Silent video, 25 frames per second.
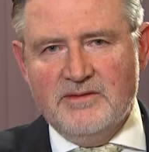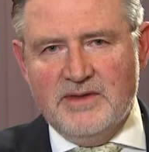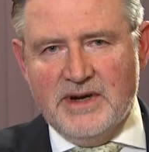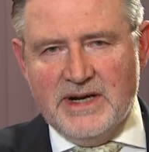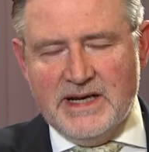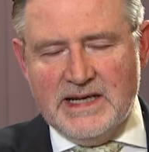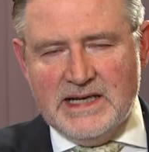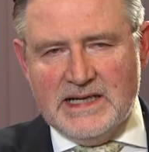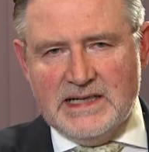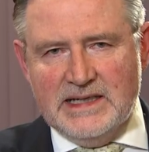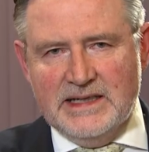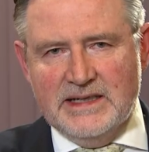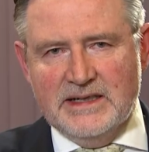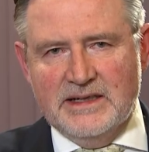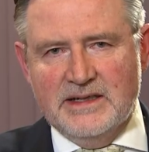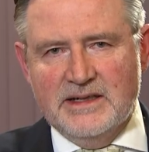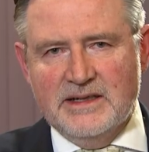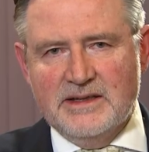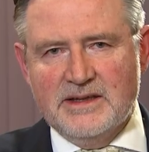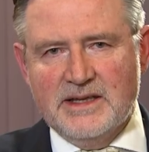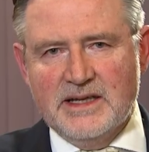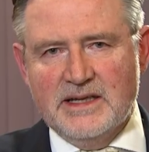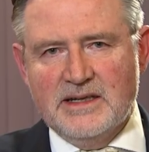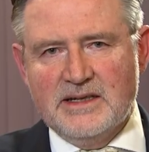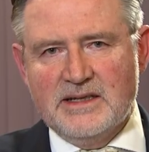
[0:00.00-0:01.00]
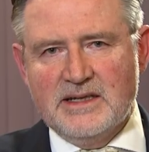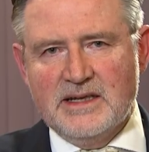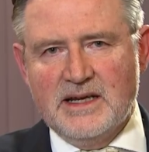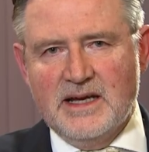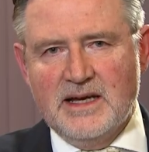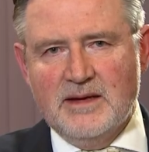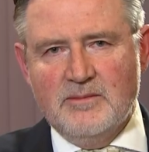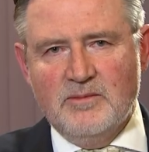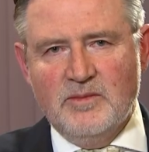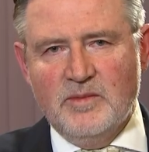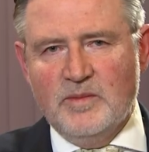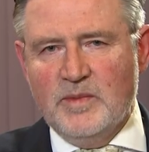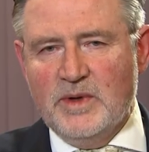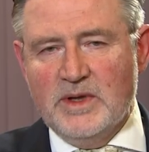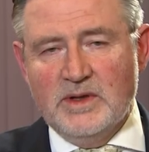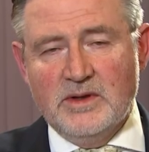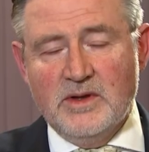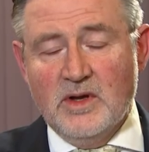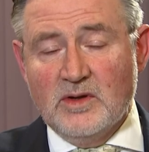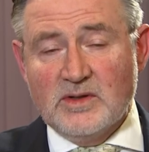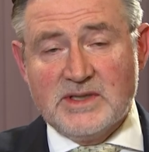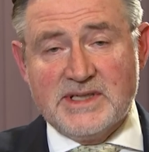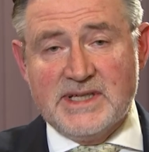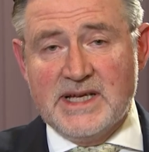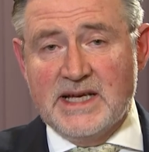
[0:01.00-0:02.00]
very clear that we'll
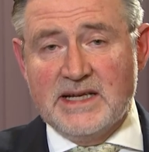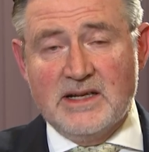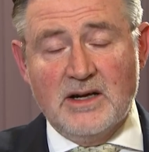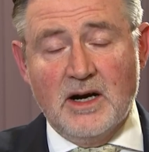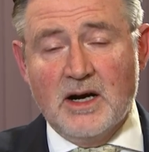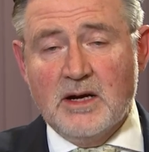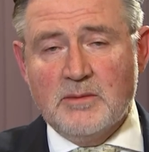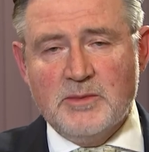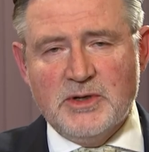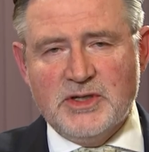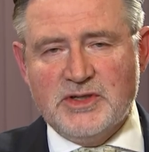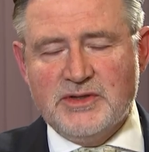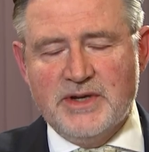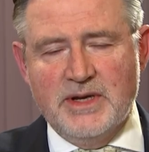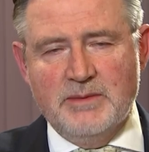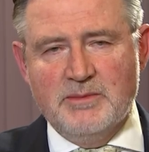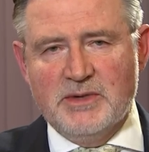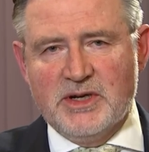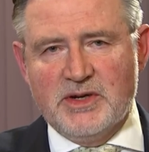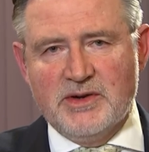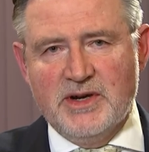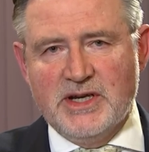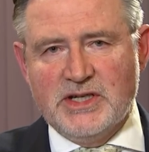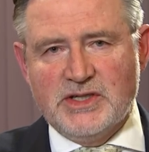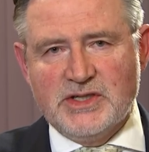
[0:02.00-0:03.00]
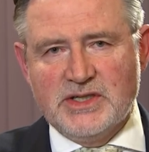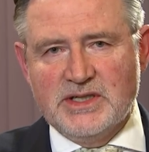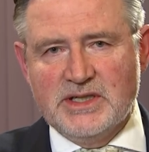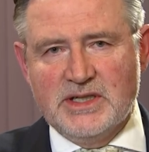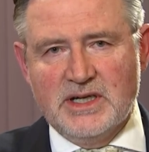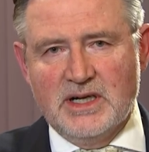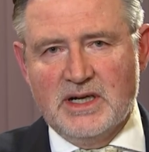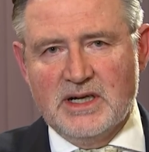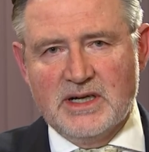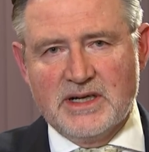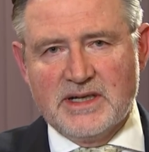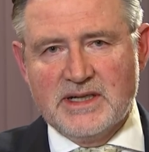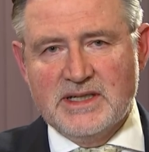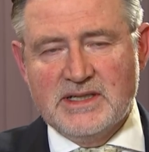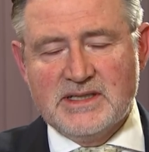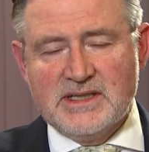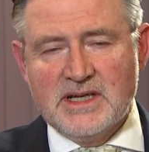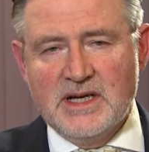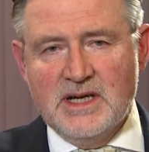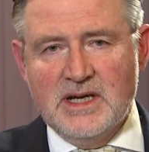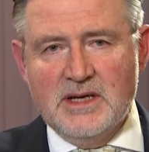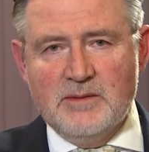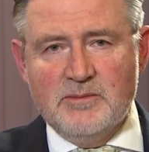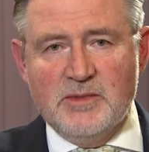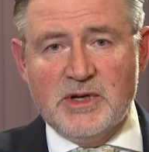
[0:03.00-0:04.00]
not set arbitrary immigration targets
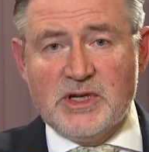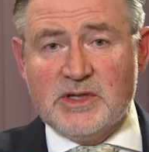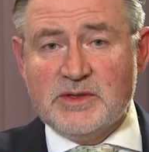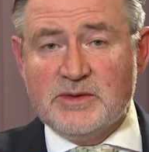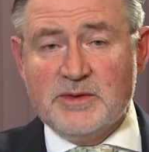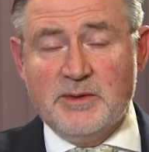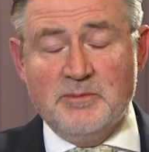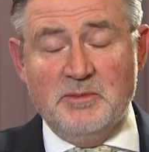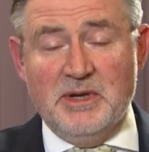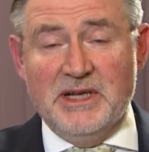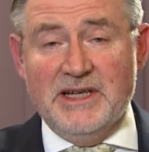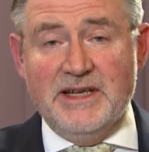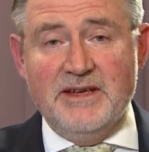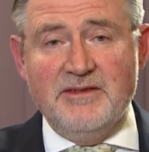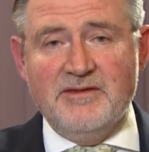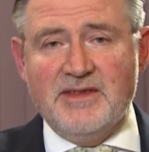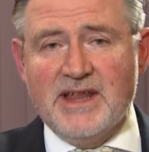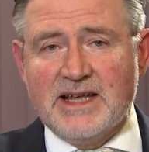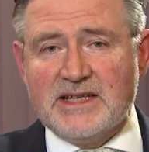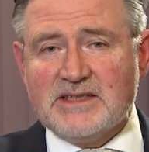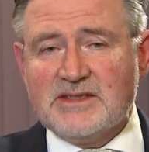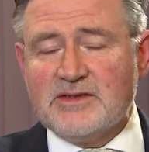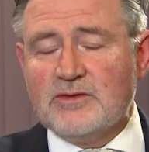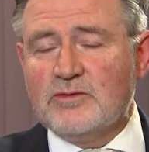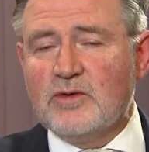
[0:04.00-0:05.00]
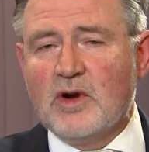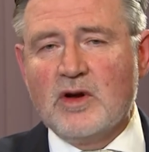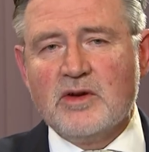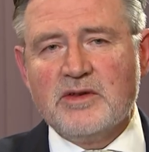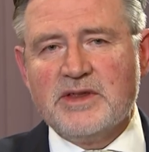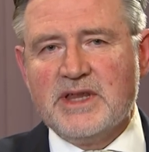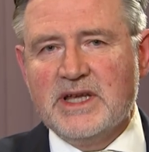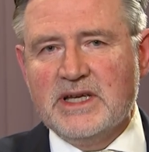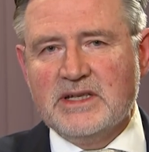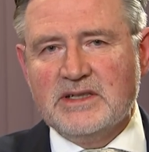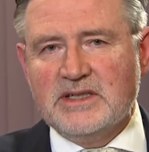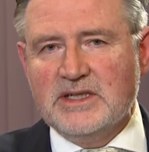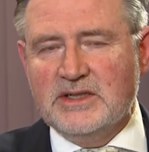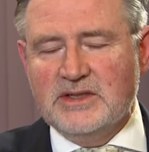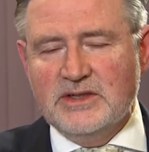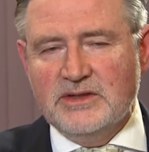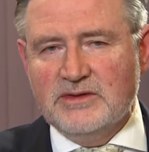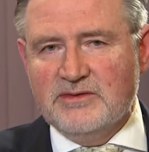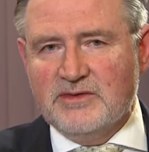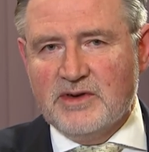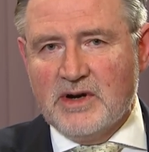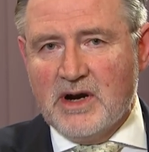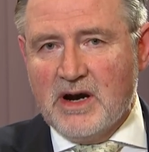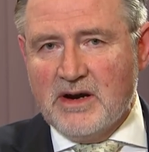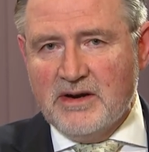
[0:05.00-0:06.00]
because we believe that's the wrong thing to do
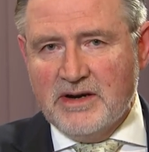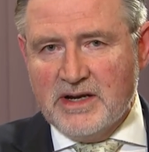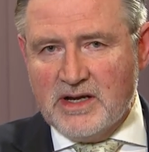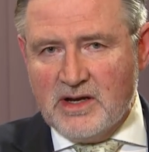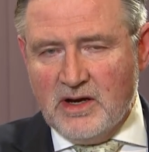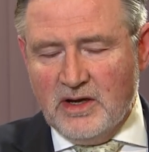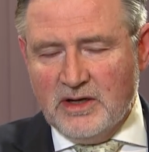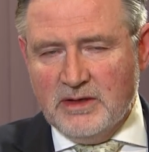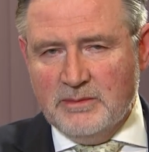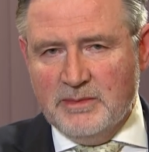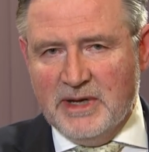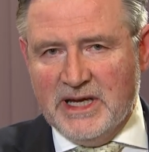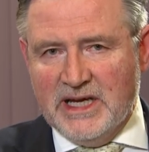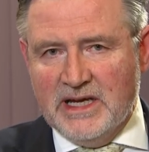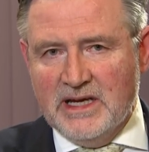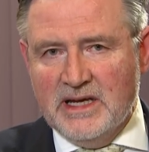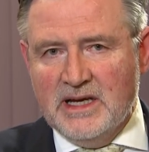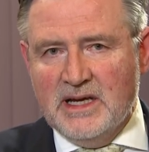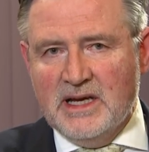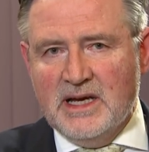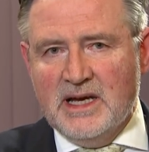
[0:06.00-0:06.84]
for our economy.